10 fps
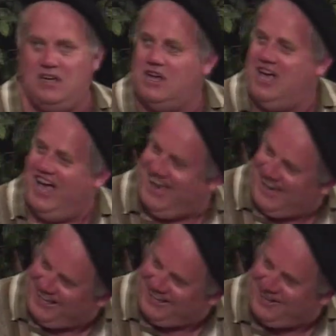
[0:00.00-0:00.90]

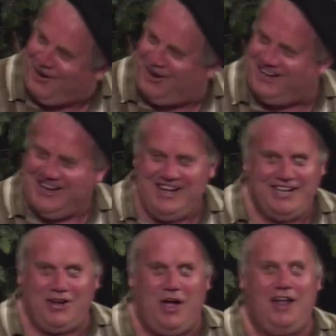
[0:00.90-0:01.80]

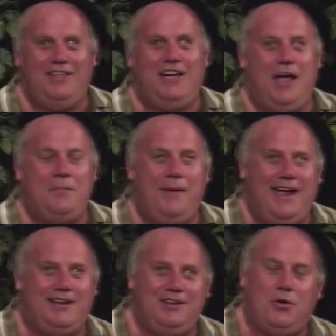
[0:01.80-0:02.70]
I'm
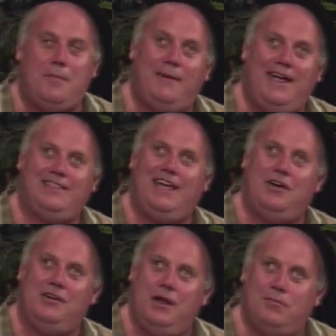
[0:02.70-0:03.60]
badly
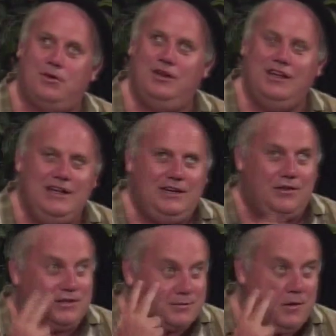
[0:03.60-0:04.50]
outnumbered.
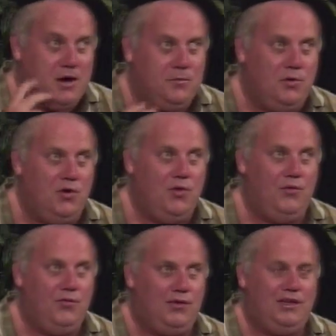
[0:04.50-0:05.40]
The smart move,